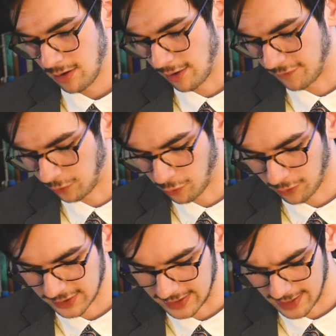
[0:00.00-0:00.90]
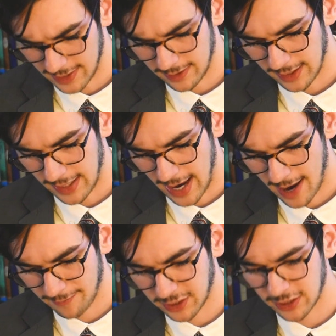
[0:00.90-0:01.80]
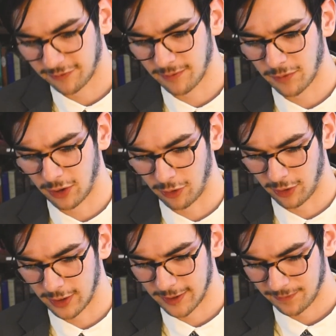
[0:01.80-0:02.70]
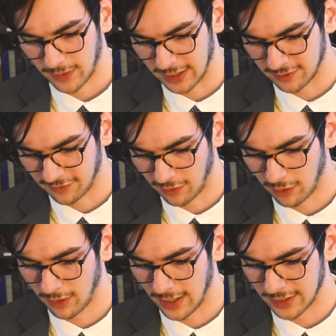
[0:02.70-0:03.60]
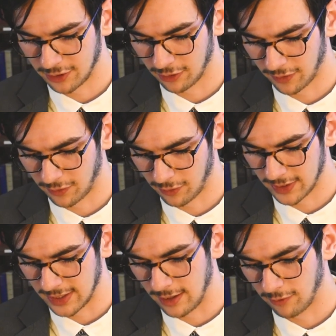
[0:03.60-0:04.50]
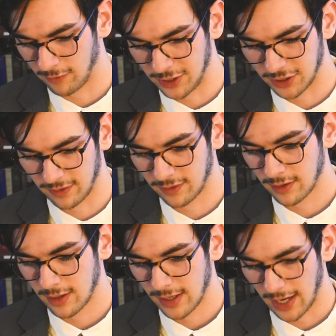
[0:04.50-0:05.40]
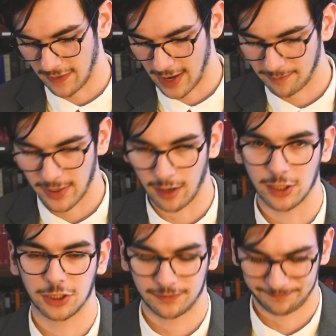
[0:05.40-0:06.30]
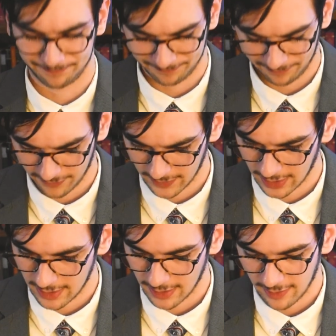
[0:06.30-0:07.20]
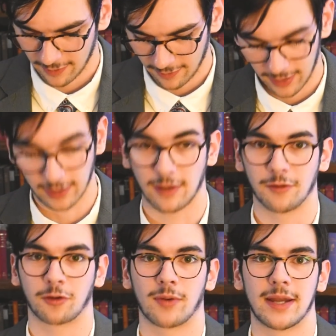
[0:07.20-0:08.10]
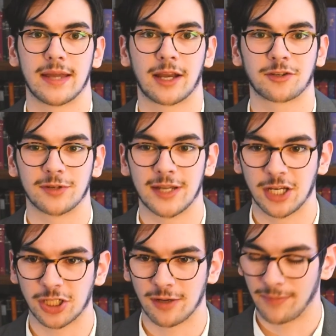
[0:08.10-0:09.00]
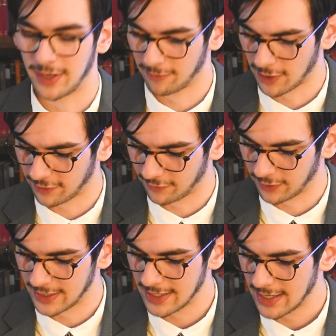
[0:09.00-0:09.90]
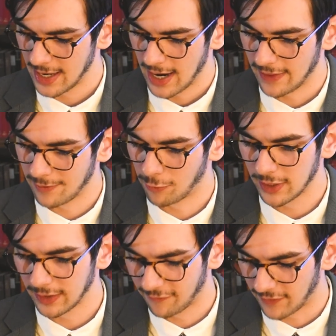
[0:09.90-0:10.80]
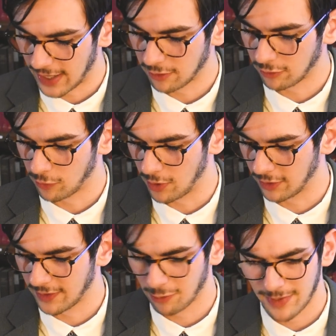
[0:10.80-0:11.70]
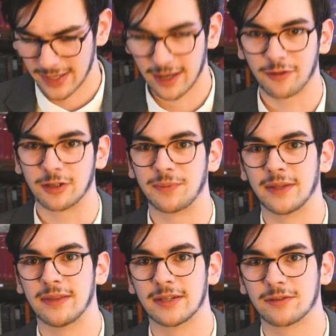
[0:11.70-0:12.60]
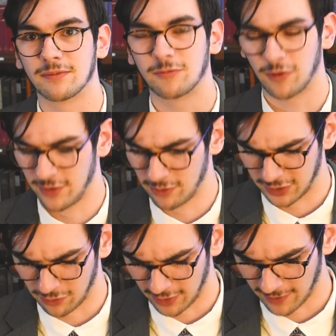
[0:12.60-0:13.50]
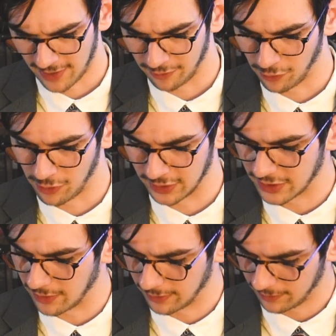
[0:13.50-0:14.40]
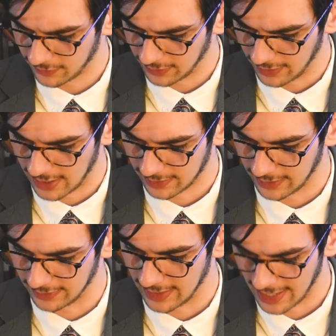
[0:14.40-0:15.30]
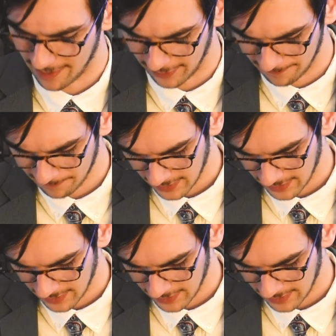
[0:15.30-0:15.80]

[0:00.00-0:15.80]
of the Lord's day, in absence from the kirk, as far as your authority reacheth in that parish. Another great exhortation by Rutherford. And then one final quote, and there were many others, but this review is going rather long, so I'll not let that happen.